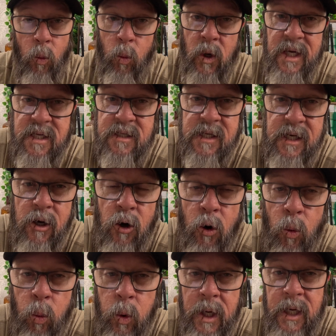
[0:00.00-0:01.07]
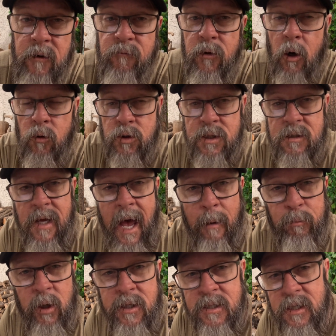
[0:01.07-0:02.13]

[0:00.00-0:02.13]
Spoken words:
We see her weave those saplings